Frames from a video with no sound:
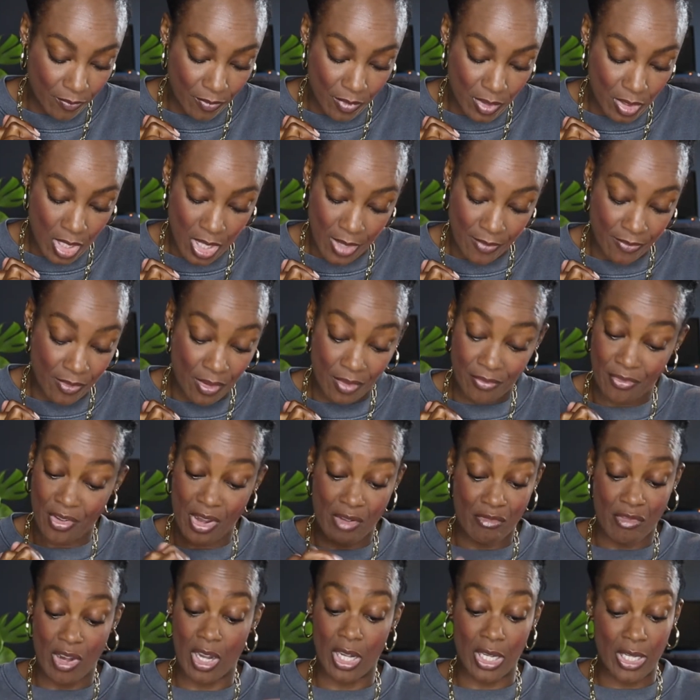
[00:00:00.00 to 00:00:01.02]
the fit
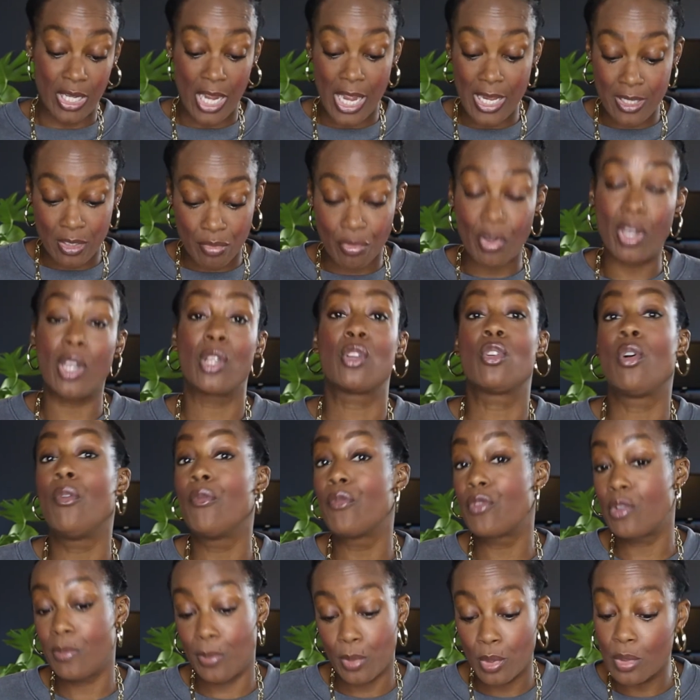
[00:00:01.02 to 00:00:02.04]
really nice, really
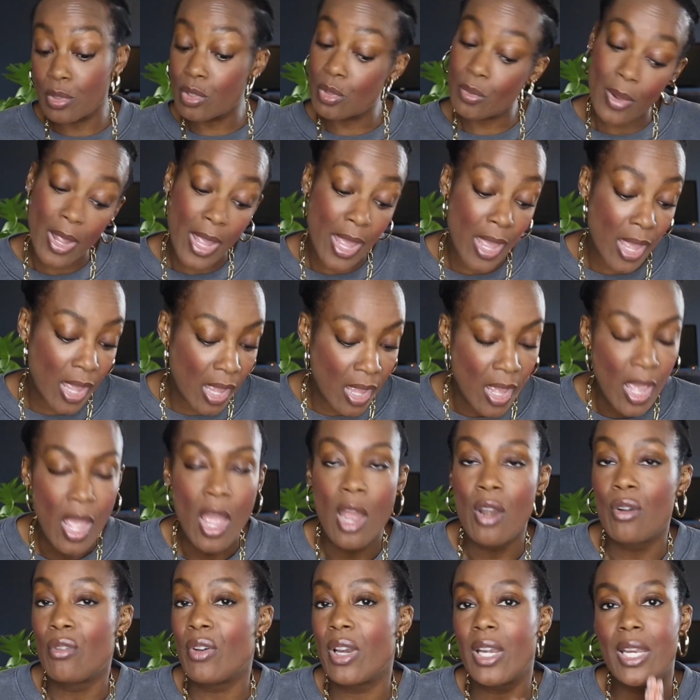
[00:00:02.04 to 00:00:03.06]
comfortable to wear,
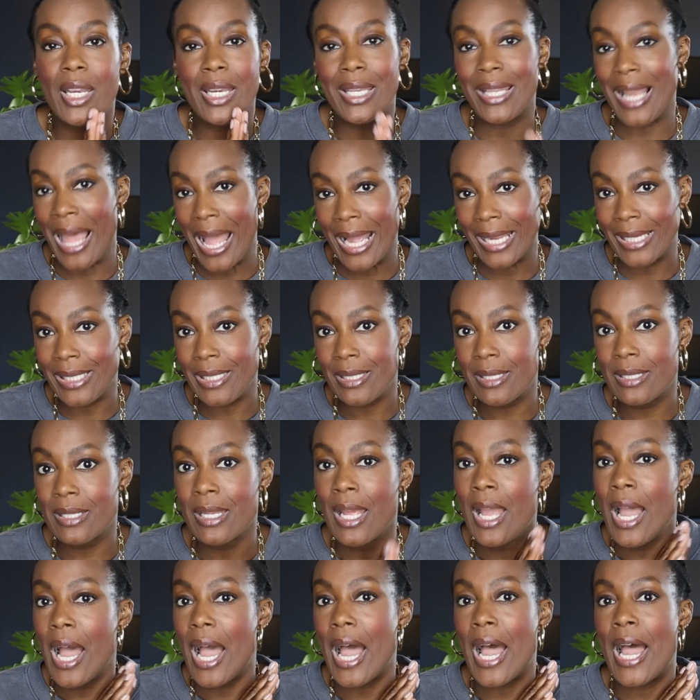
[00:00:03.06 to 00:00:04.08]
really light.
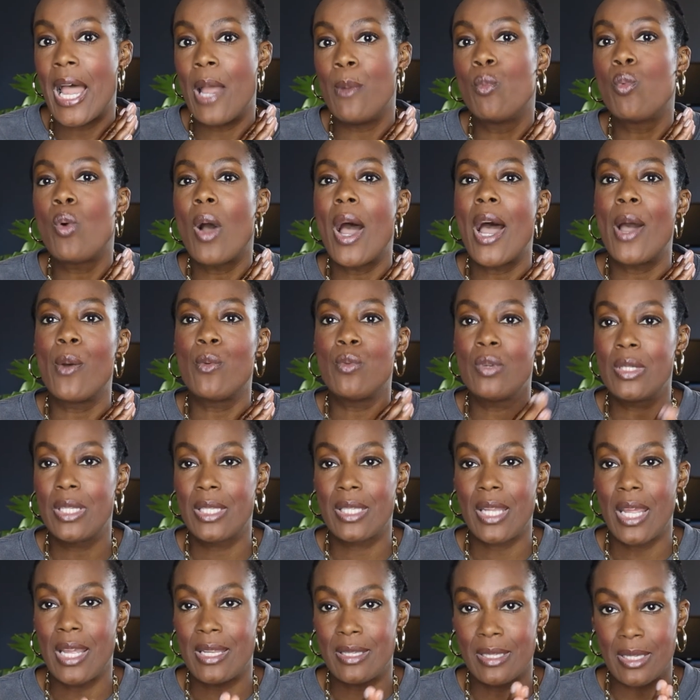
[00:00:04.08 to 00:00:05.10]
What I would
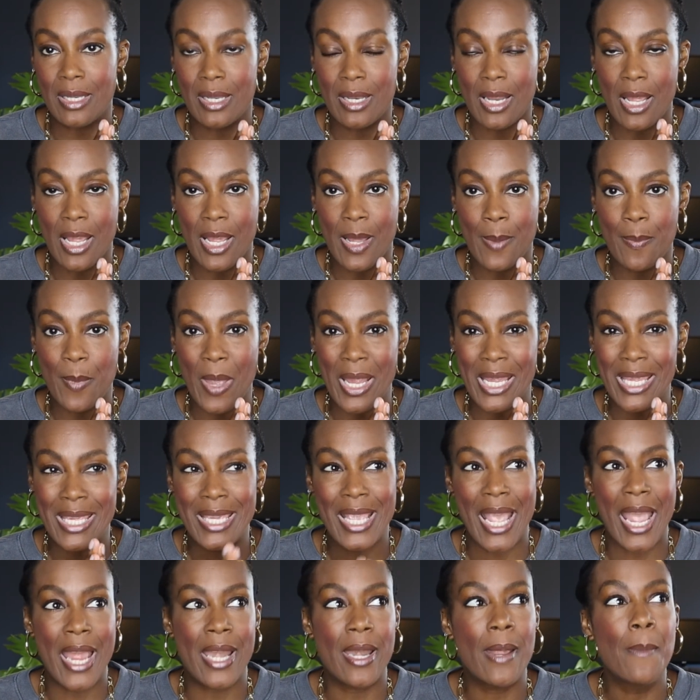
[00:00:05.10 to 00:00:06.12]
say is,
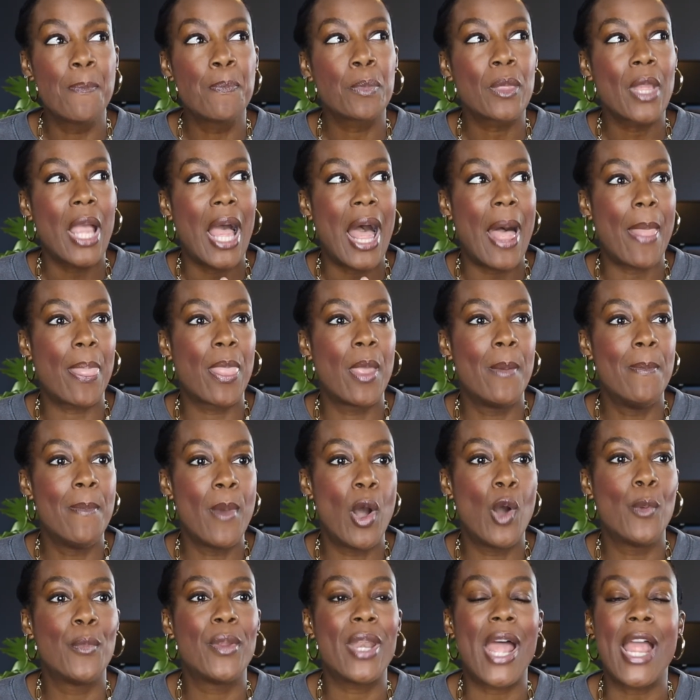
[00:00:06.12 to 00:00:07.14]
again, at the
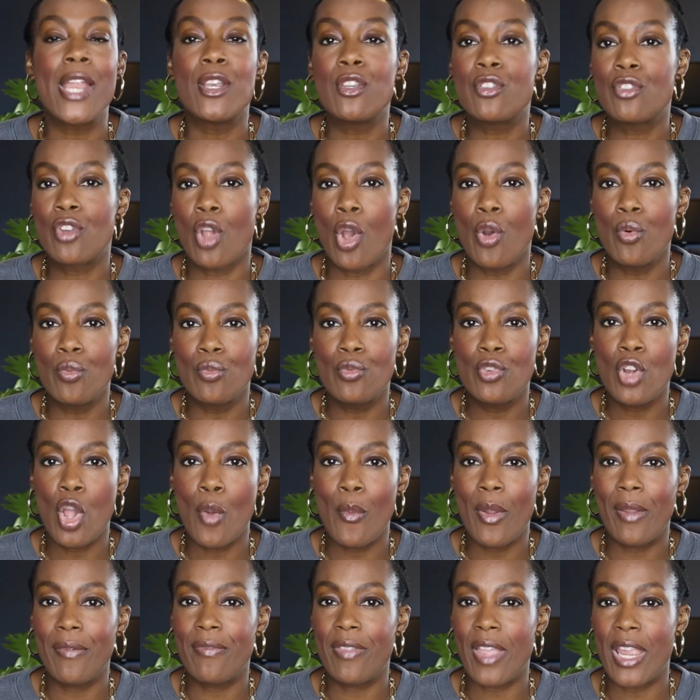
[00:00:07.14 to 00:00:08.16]
moment, I don't know
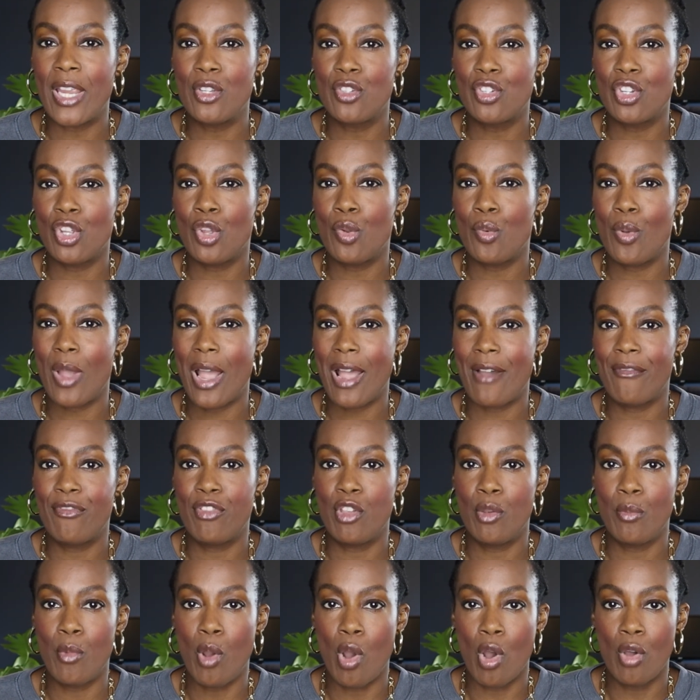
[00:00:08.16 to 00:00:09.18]
if they do have
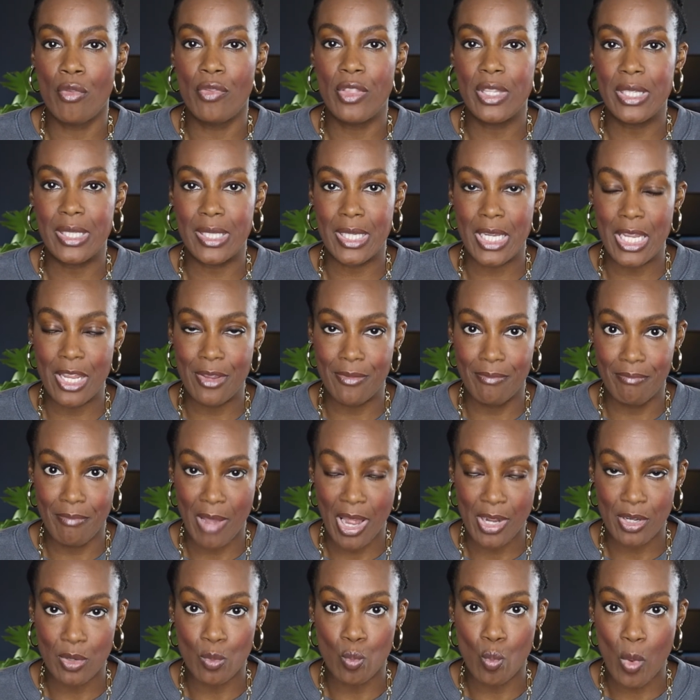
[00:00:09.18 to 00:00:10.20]
them on the Steve
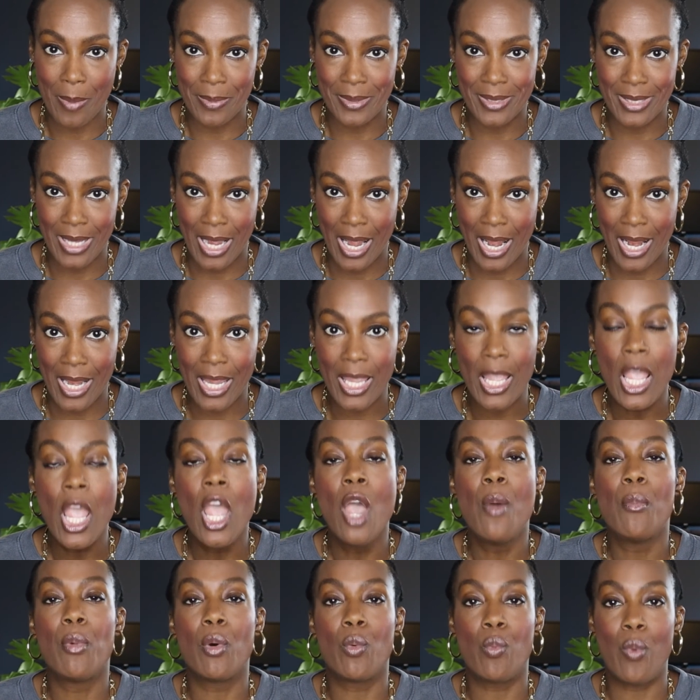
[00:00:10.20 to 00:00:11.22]
Madden website,
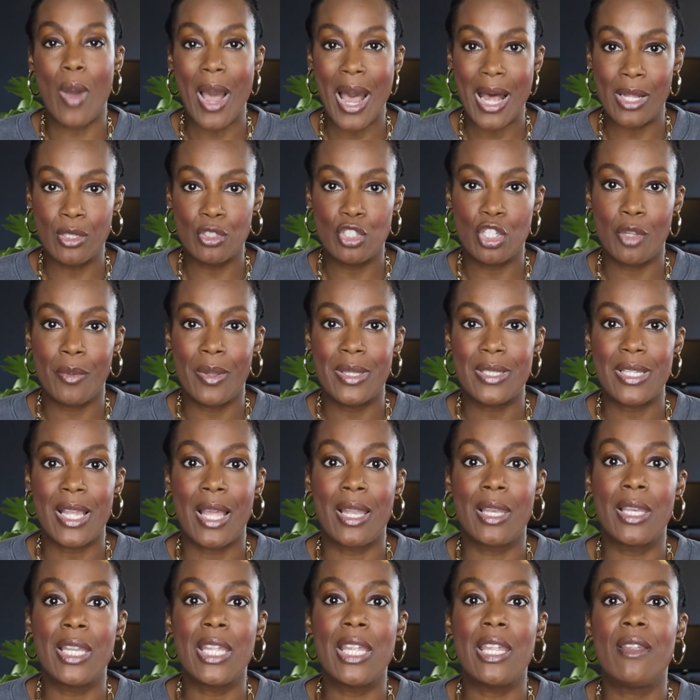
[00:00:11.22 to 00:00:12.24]
but what I'll do is I'll
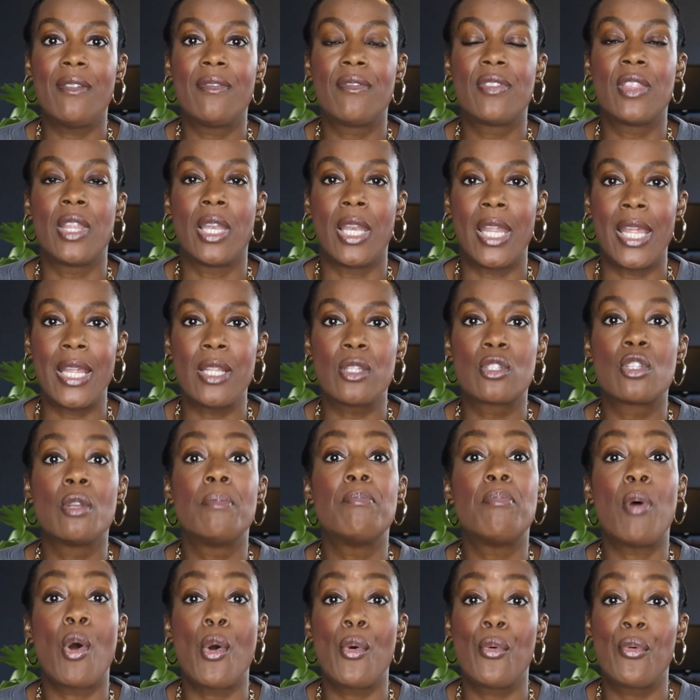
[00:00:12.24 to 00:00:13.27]
leave the link to
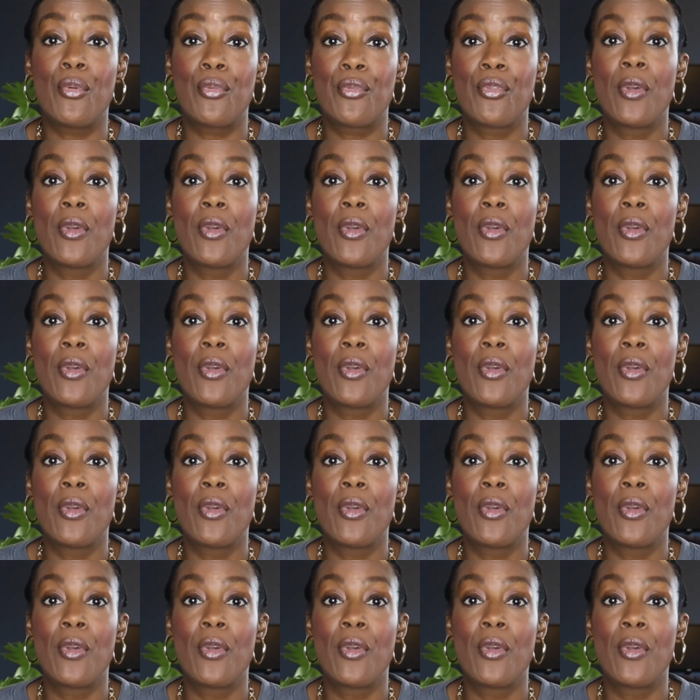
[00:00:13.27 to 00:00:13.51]
both